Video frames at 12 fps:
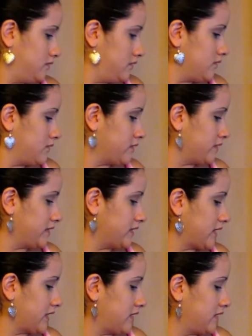
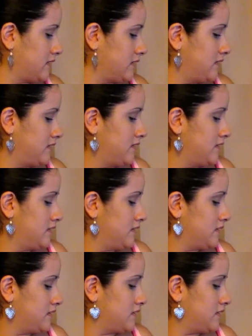
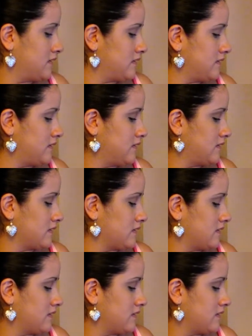Nobody speaks.